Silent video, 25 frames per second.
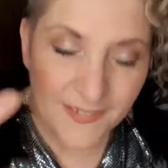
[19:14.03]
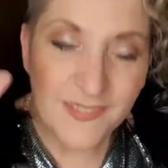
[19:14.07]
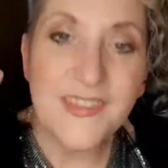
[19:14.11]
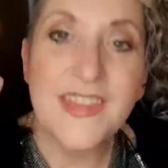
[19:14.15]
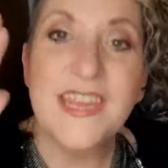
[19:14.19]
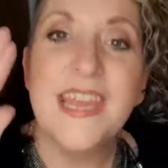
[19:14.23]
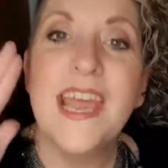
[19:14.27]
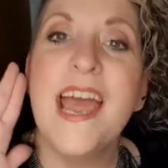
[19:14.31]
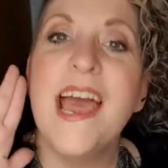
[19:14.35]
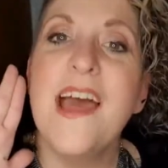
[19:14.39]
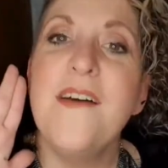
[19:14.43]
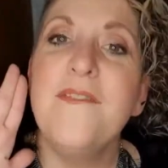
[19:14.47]

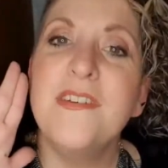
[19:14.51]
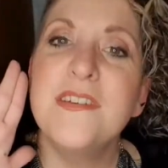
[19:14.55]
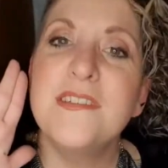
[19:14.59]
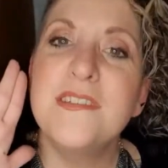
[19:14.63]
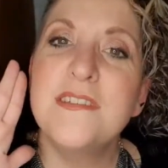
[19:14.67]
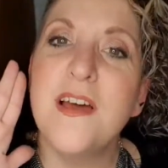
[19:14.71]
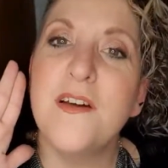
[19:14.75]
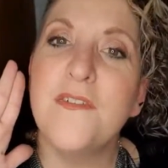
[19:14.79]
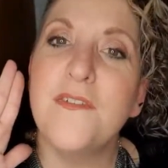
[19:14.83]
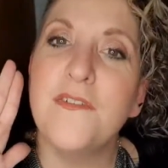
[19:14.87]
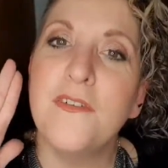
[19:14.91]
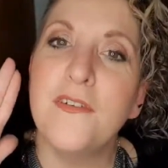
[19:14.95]
the ever
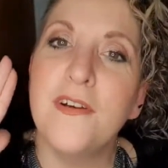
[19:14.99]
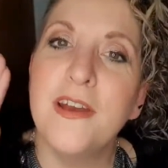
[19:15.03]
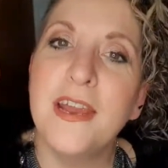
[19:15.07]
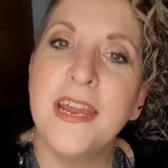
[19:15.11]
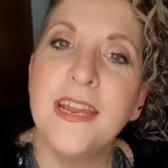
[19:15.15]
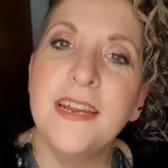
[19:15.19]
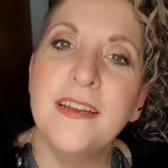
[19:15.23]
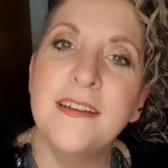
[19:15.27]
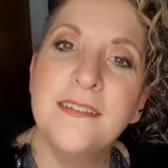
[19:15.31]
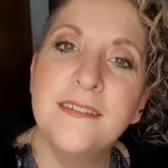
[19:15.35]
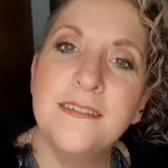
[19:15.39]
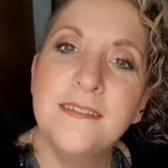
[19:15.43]

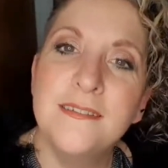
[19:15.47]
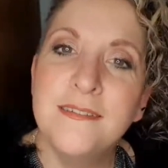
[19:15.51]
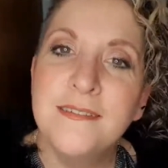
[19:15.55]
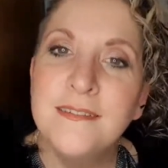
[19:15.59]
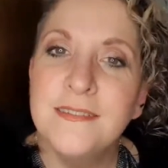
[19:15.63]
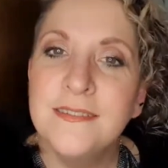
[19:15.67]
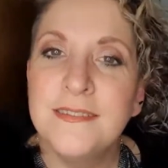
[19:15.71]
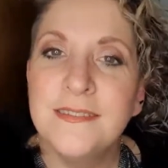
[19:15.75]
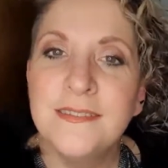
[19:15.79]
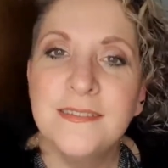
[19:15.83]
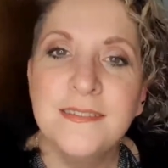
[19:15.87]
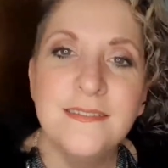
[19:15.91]
suffering
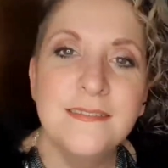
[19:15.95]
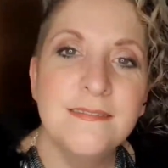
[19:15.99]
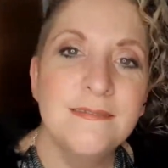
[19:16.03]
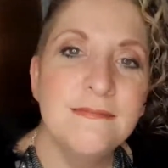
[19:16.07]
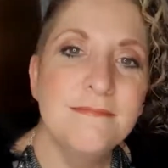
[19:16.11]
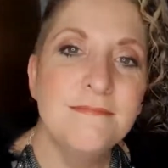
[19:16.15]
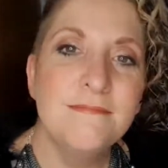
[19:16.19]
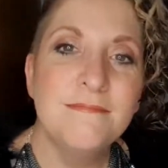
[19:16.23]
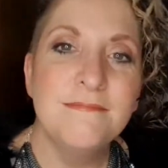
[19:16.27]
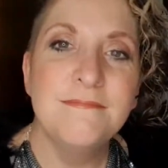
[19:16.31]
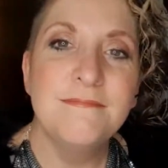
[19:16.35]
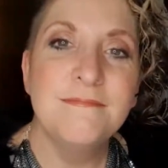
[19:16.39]

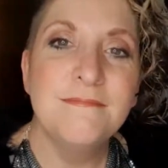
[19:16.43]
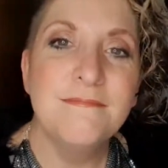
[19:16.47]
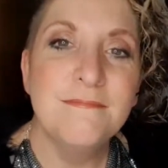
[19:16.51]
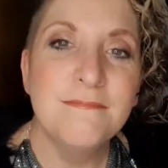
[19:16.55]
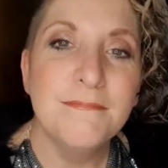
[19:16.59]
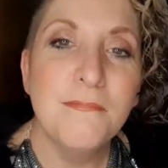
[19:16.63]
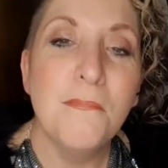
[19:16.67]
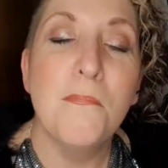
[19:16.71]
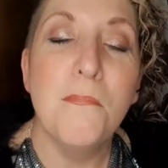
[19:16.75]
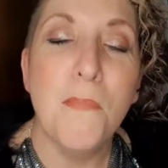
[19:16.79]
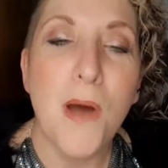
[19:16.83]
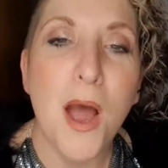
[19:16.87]

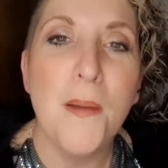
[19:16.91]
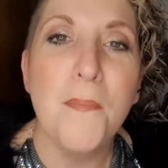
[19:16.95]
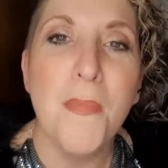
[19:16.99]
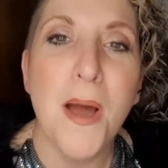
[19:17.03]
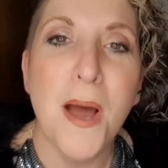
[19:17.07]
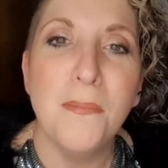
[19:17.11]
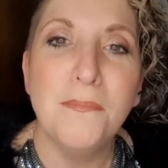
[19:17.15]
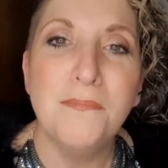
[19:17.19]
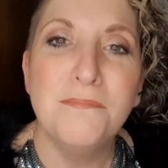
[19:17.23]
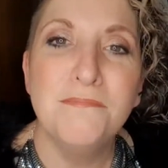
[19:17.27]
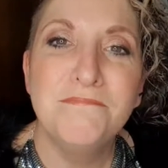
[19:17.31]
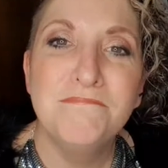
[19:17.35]
my
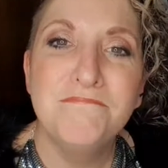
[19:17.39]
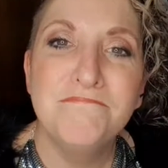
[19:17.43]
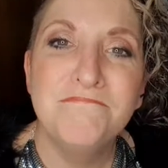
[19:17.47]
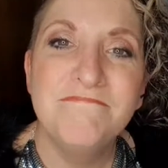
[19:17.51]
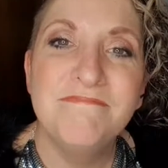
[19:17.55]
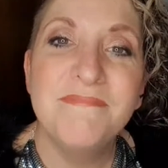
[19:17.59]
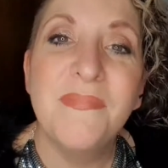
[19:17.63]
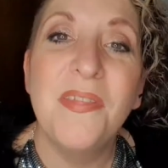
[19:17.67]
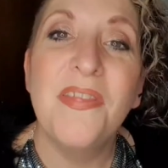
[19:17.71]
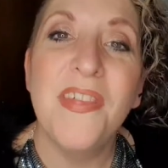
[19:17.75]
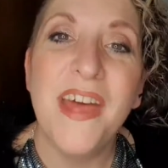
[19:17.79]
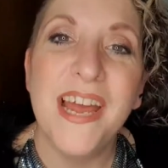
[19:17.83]
mum.
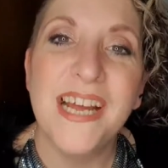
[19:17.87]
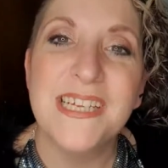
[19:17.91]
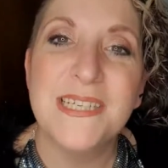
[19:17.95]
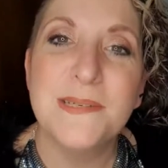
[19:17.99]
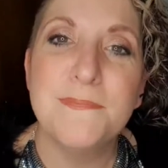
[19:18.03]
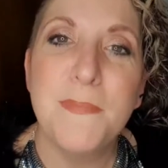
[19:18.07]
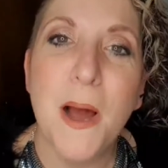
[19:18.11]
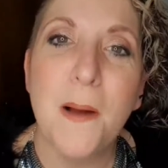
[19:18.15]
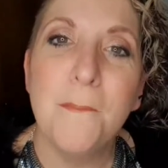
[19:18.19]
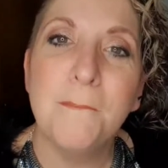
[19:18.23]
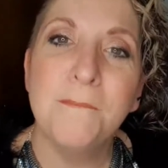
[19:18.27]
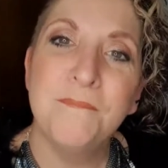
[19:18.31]
Thanks,
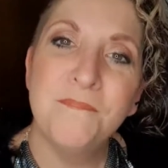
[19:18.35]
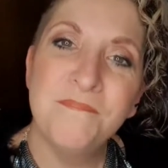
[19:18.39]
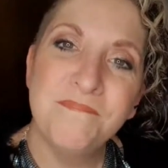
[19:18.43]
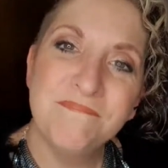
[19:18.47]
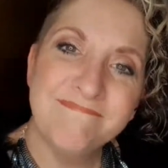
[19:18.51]
mum.